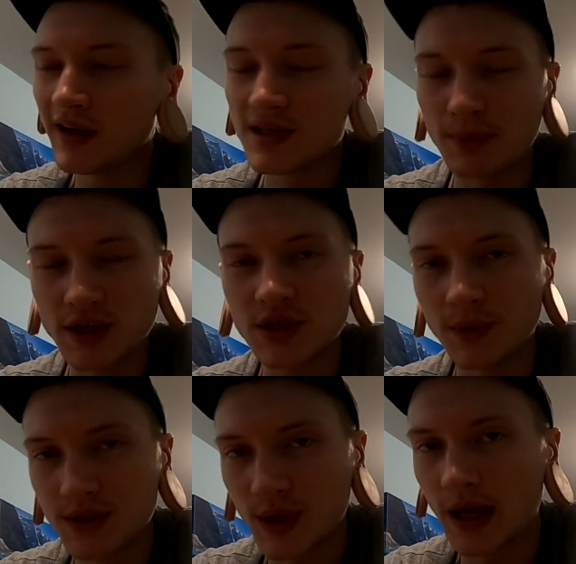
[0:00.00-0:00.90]
And
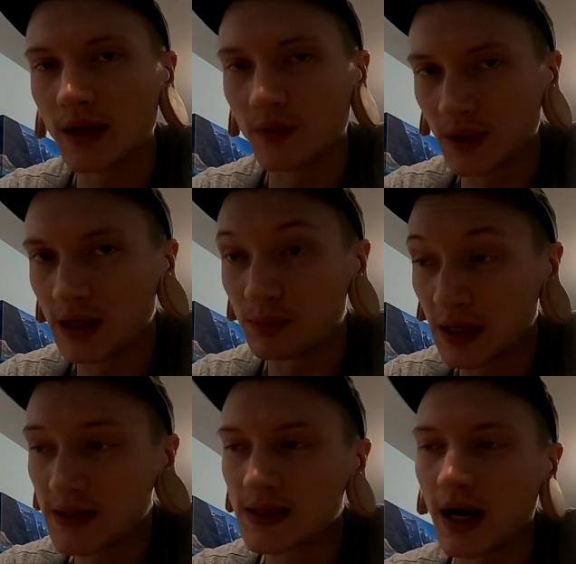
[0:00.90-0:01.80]
especially once you get into the really
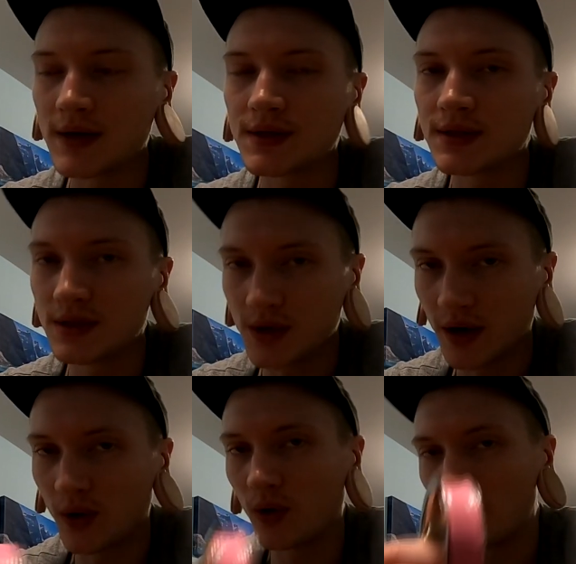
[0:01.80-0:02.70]
big sizes and you
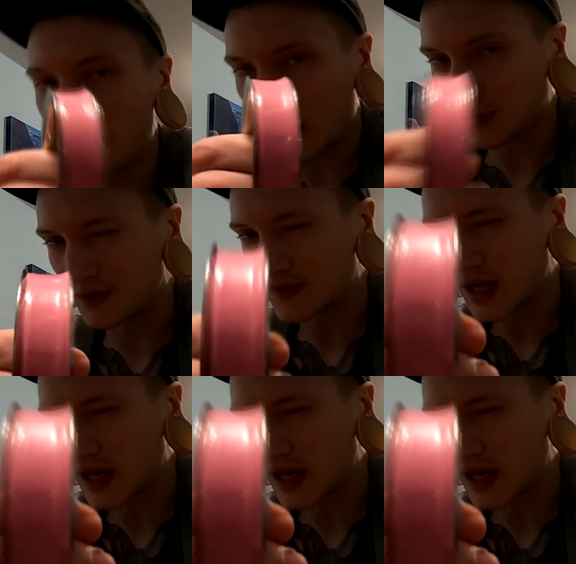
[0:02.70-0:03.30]
got a whole mountain